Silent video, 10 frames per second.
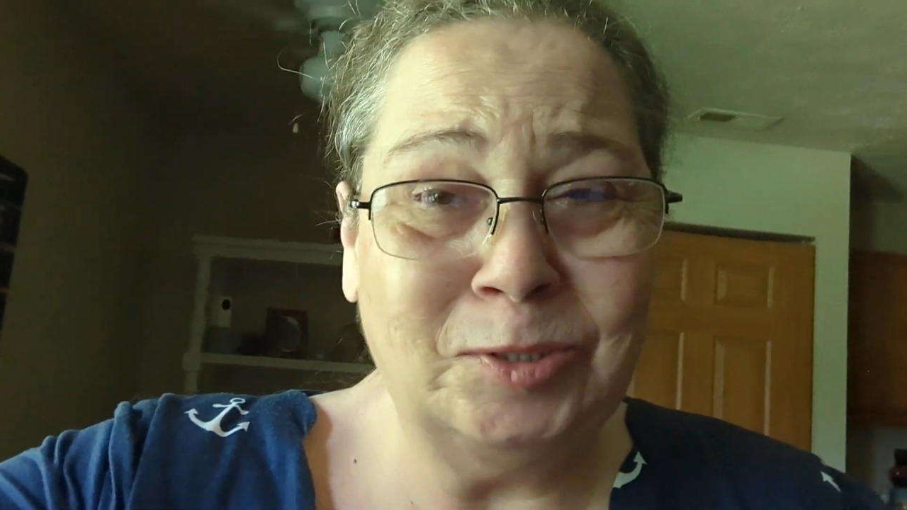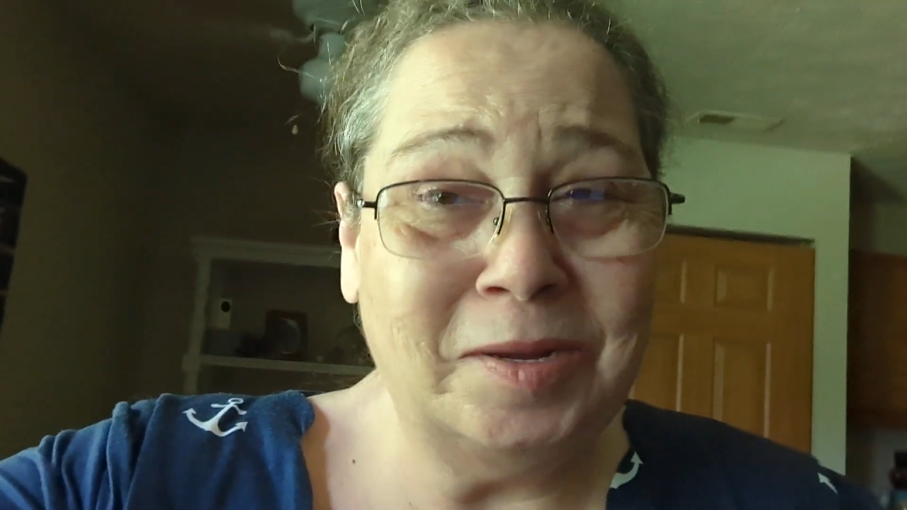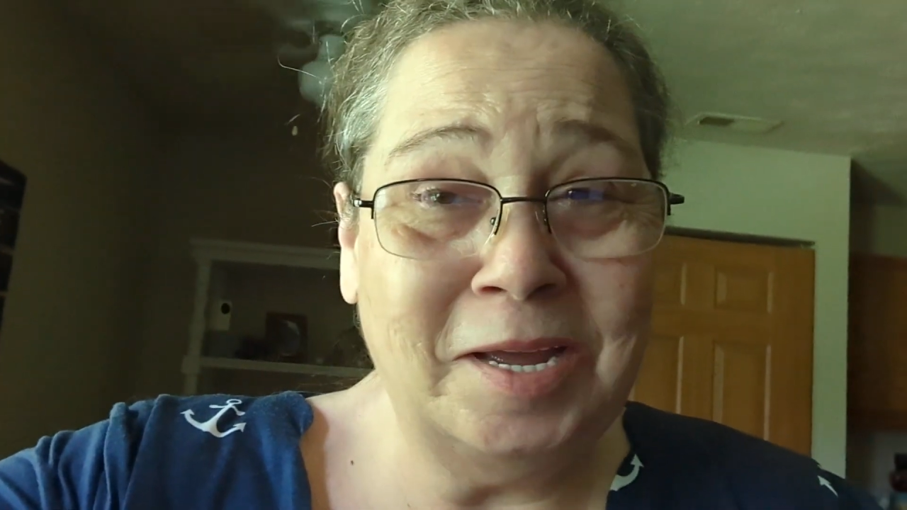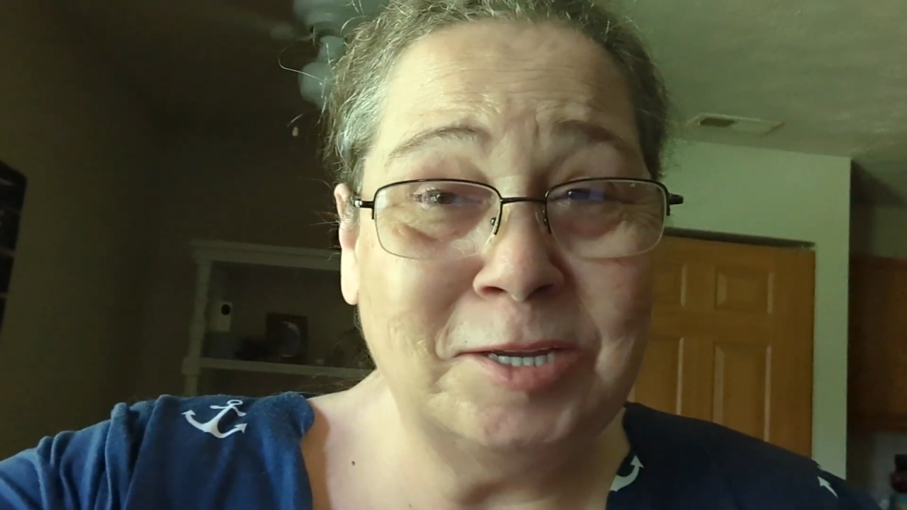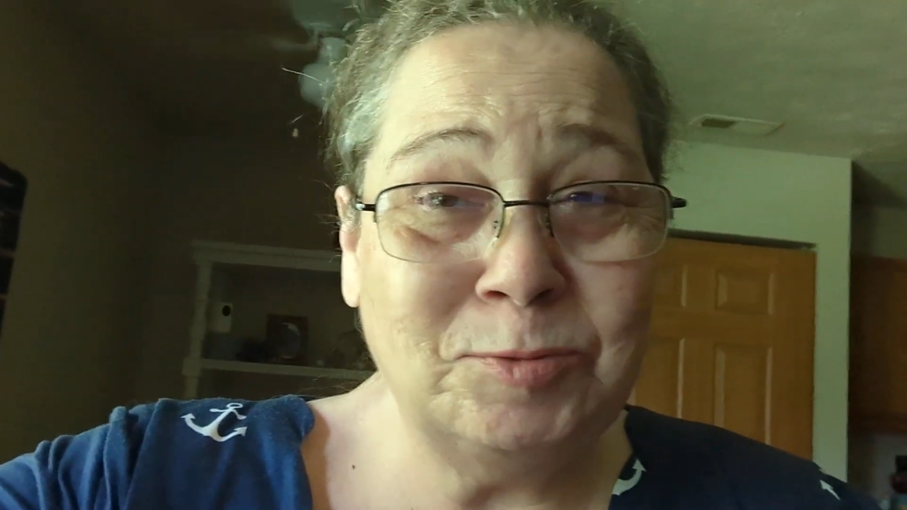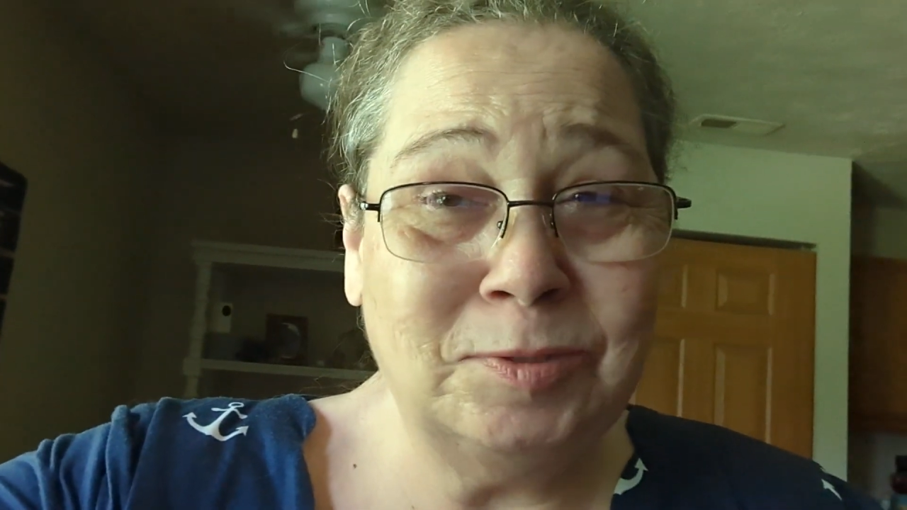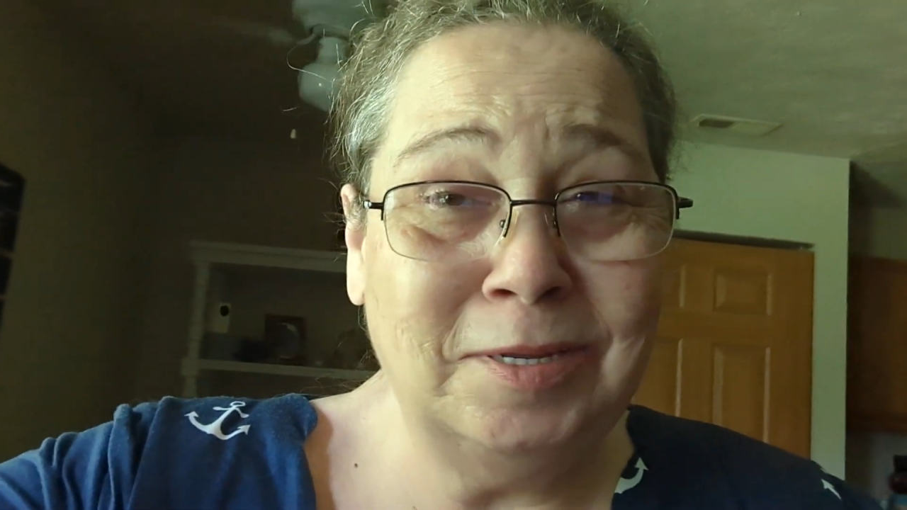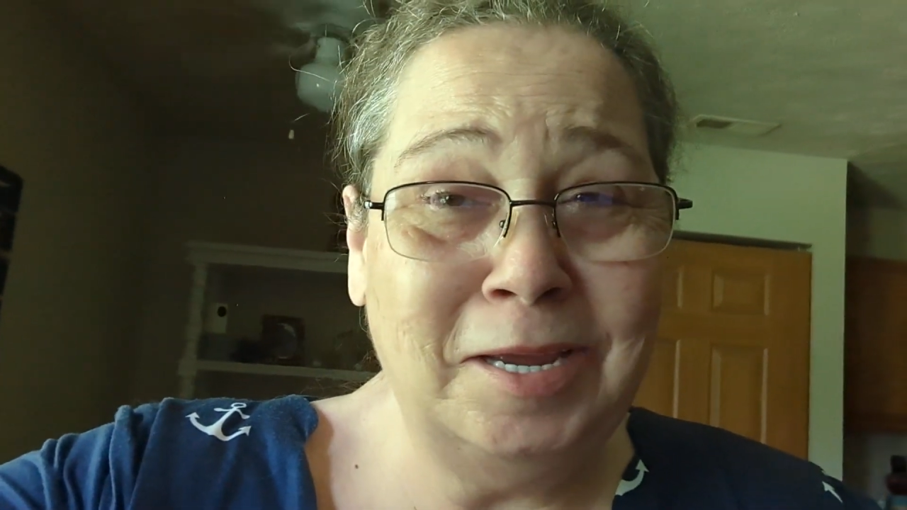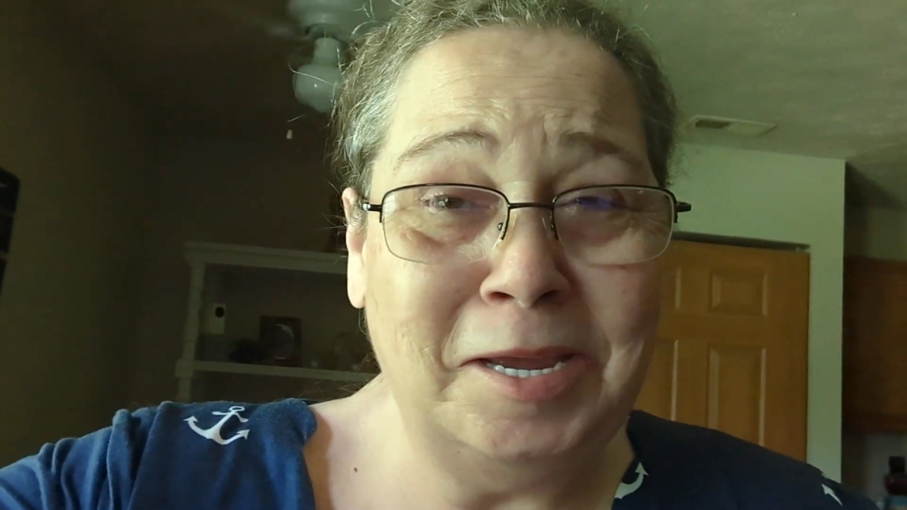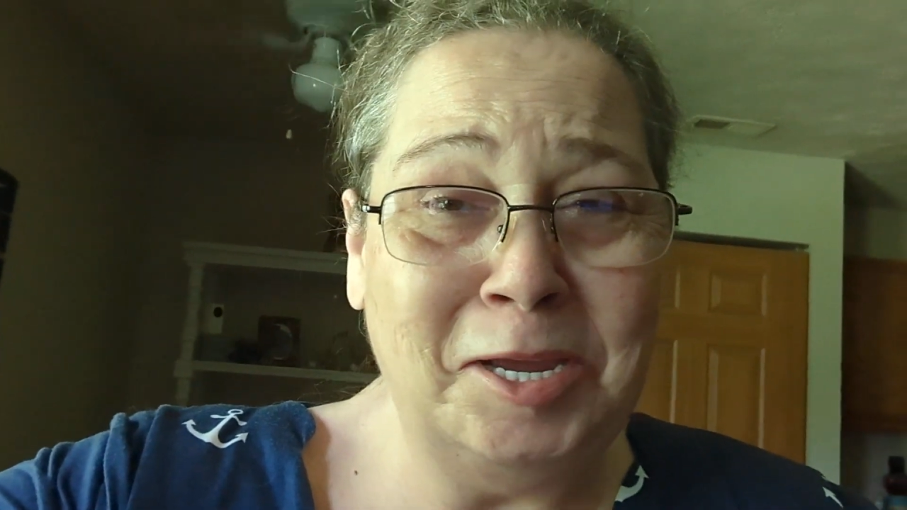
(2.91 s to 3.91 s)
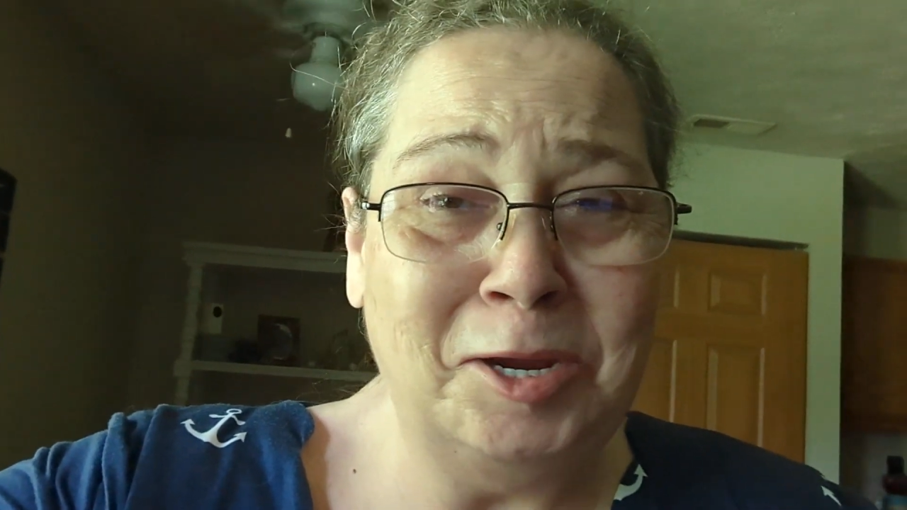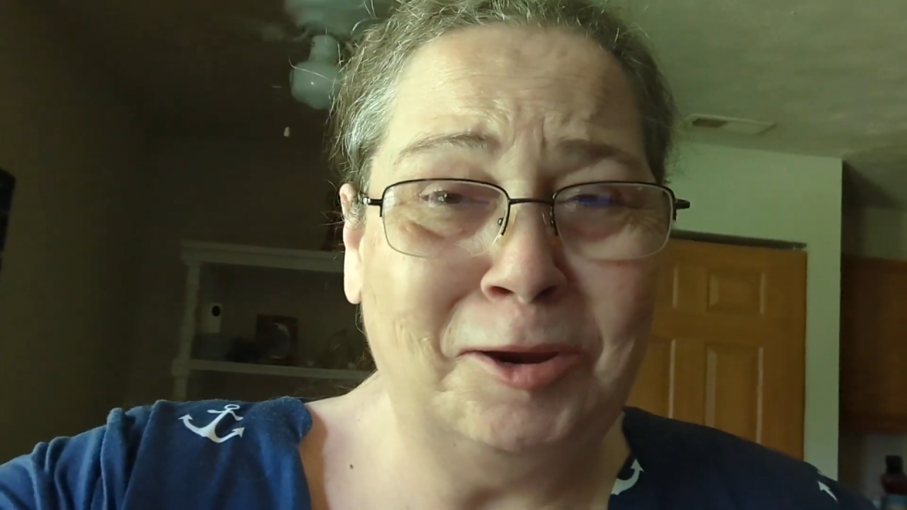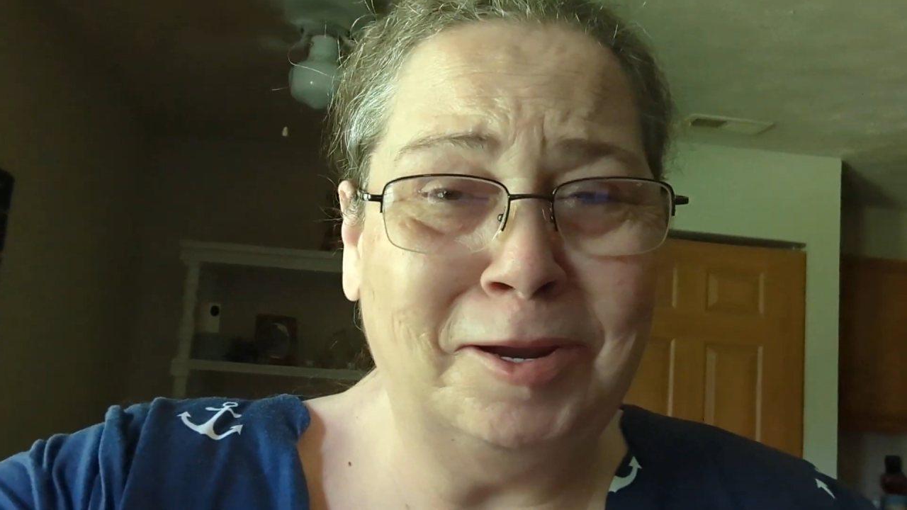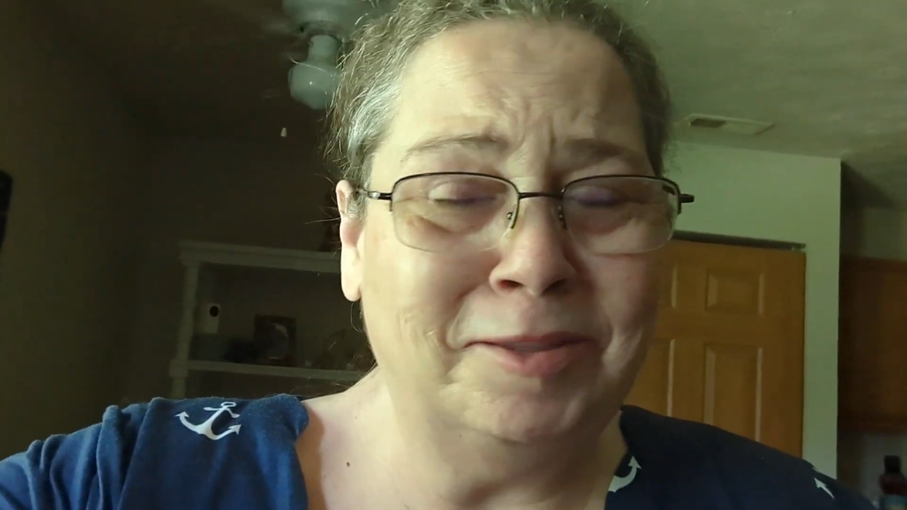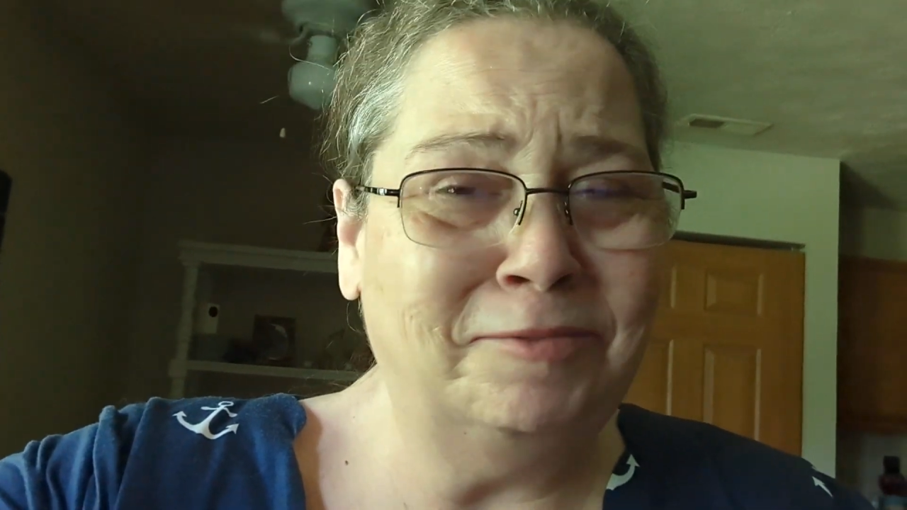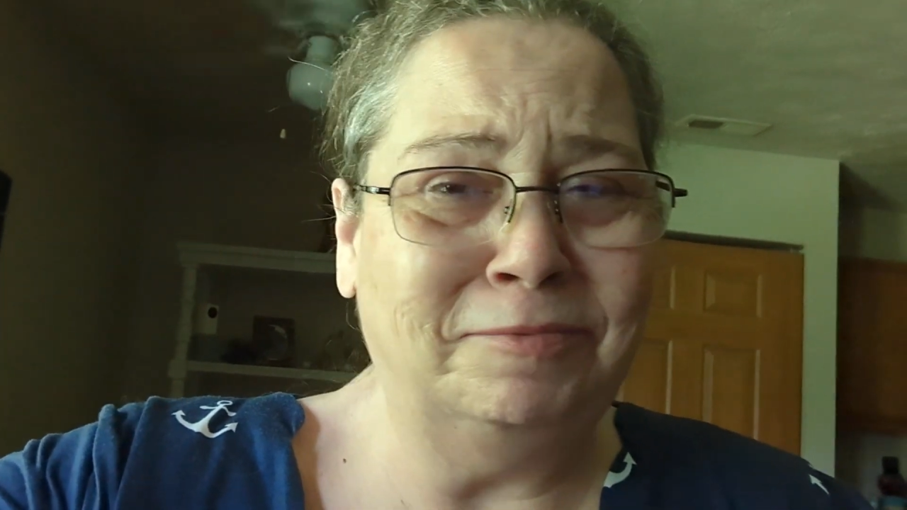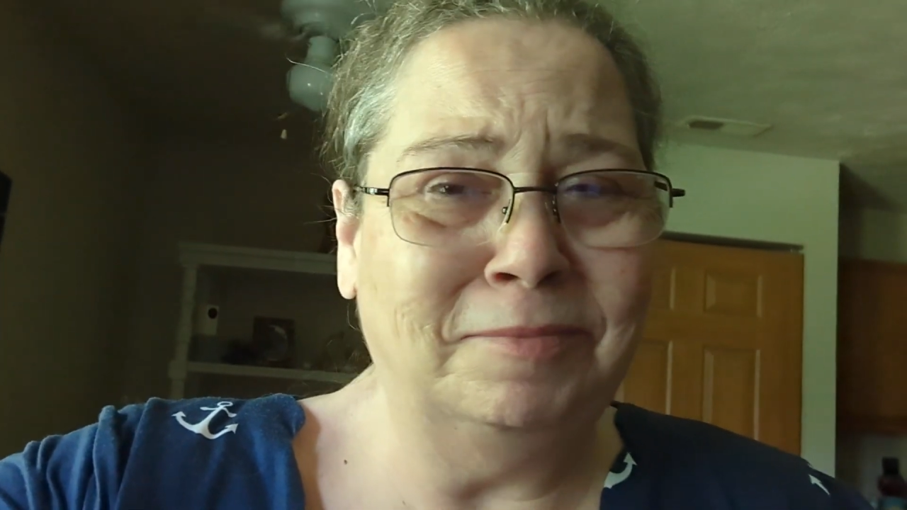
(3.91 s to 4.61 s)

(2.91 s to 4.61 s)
casual day here at the